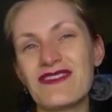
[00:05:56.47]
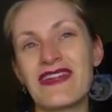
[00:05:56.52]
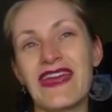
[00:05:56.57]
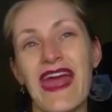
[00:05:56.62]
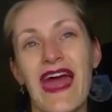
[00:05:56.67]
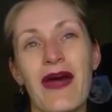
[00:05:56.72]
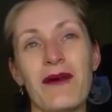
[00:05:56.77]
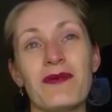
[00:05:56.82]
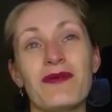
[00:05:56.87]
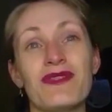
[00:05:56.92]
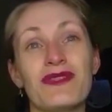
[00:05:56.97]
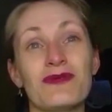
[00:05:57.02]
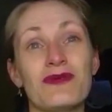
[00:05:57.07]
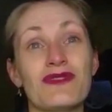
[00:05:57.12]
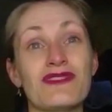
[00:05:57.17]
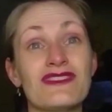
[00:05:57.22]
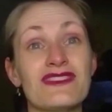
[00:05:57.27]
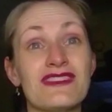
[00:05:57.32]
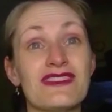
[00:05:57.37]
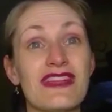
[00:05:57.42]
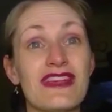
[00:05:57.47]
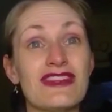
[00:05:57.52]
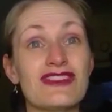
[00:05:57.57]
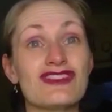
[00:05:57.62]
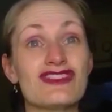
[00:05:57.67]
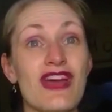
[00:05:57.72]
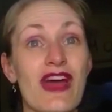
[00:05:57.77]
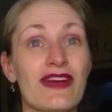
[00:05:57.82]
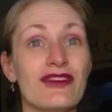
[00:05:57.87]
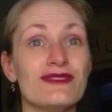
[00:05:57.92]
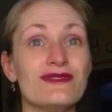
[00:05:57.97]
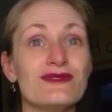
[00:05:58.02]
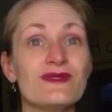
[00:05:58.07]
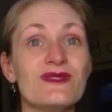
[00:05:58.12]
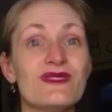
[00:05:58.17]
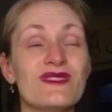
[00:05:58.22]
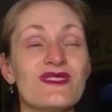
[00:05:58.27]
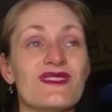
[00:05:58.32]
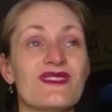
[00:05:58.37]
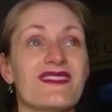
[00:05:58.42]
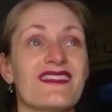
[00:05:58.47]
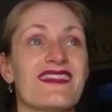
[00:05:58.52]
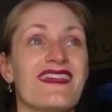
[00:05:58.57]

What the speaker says: really happy with the ones that they chose.